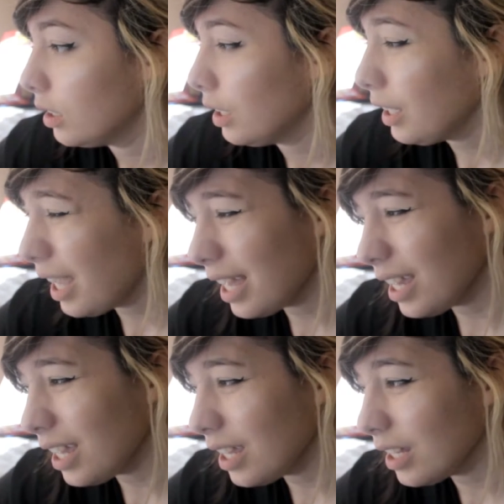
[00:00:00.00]
Oh
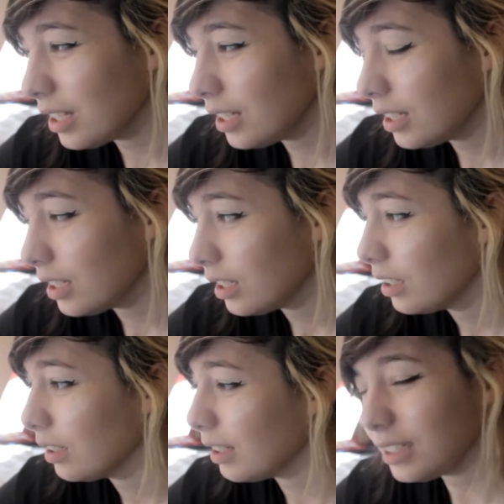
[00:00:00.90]
yeah,
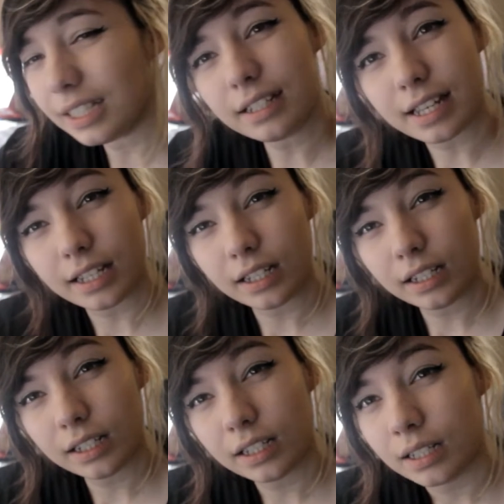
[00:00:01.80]
I'll say yeah.
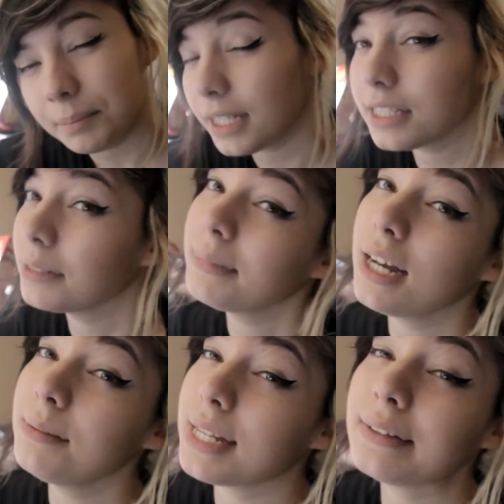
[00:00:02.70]
Because
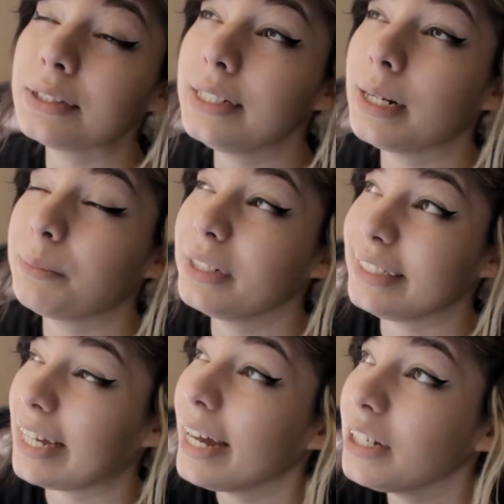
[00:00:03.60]
sometimes after it I'm
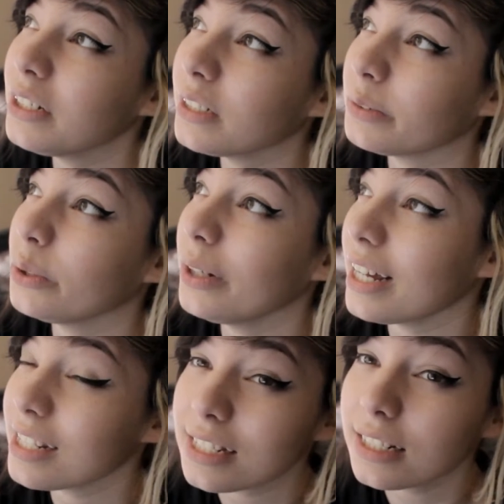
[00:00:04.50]
really tired because we do a
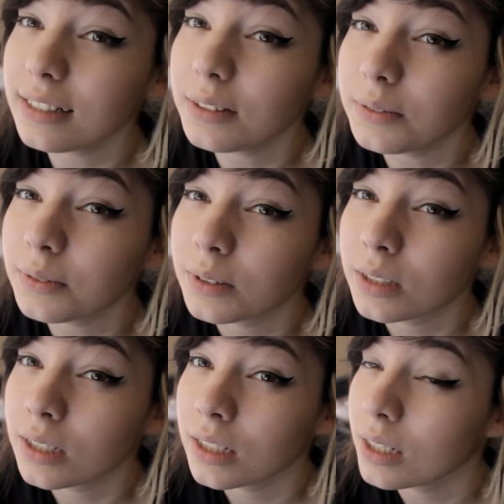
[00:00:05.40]
lot of stuff.
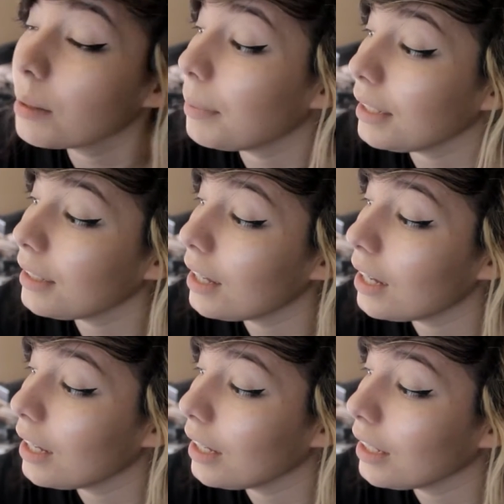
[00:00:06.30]
But
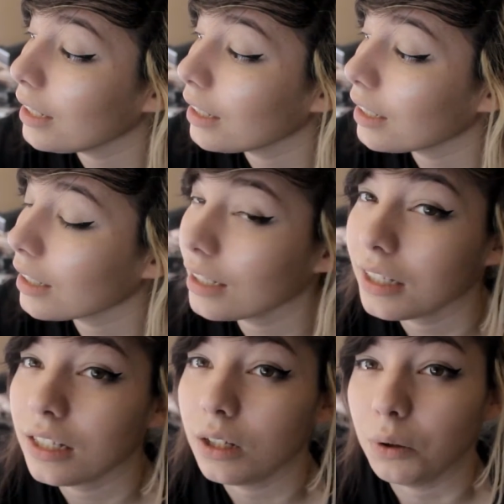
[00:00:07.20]
like,
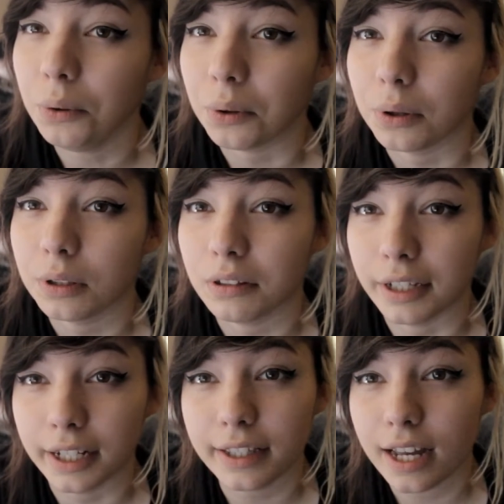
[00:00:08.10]
oh, you
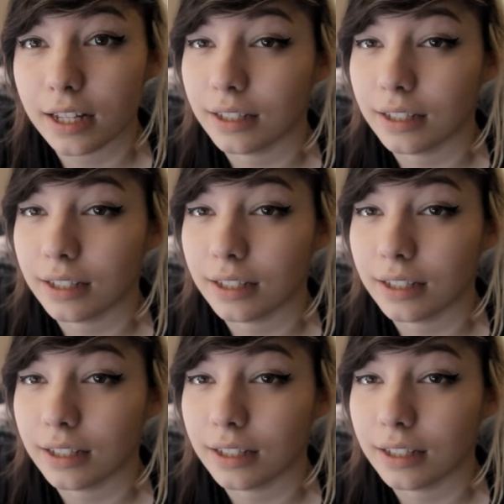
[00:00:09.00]
hear that?